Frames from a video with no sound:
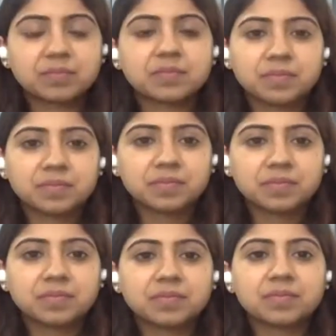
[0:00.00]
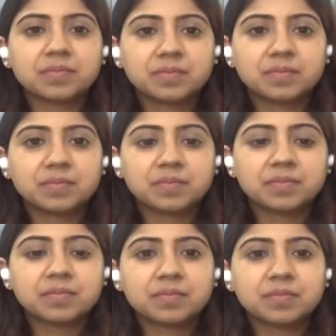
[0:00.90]
I felt was lacking
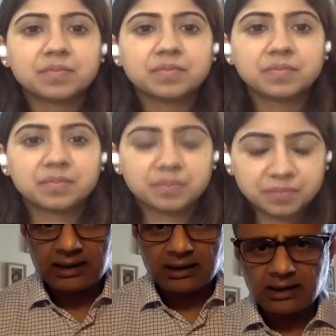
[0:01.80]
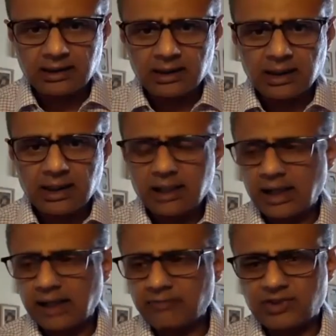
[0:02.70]
in India. And
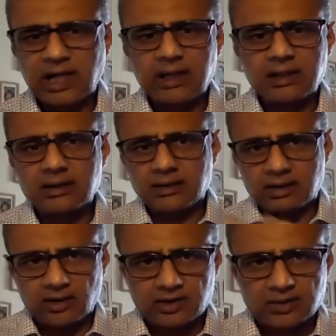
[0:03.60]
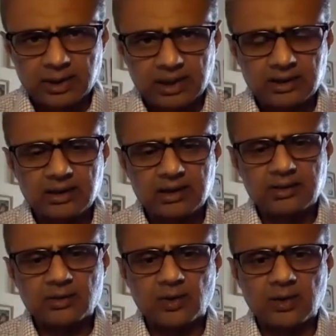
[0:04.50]
I have tried across my career
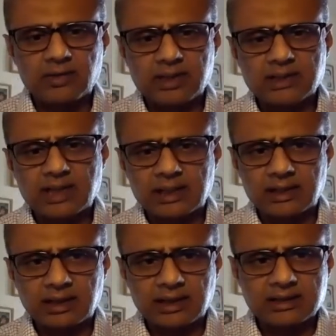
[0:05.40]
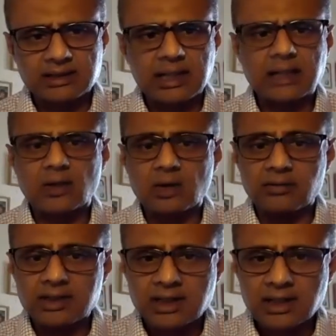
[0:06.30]
to always recognize that and
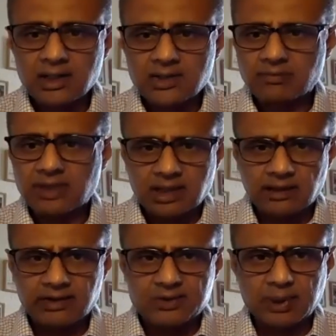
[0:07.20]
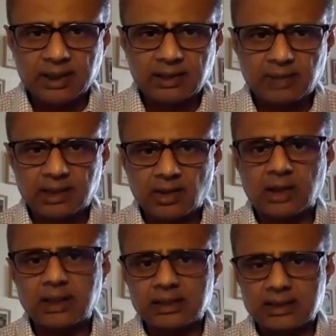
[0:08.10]
always sort of encourage my
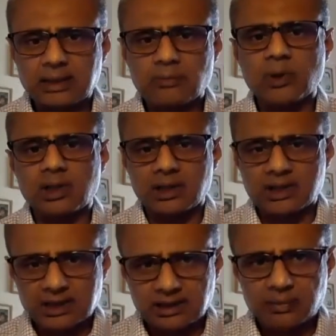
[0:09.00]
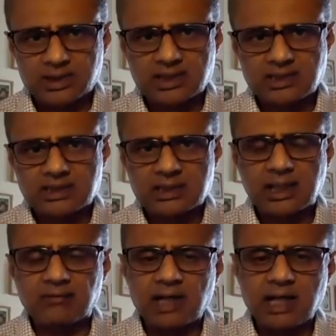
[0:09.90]
colleagues, team workers, and the businesses that
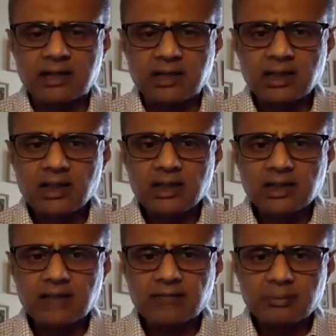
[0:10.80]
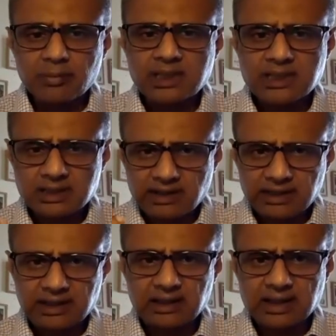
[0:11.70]
I've led, that we must
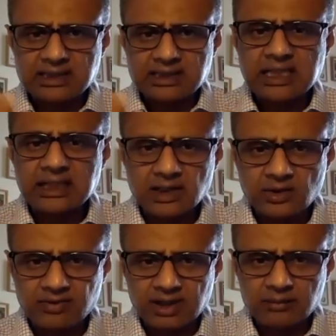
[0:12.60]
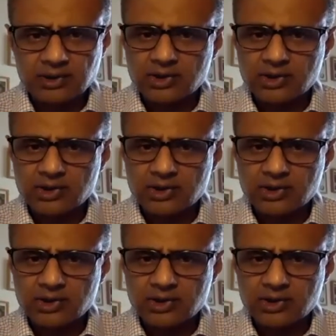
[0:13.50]
recognize dignity of labor.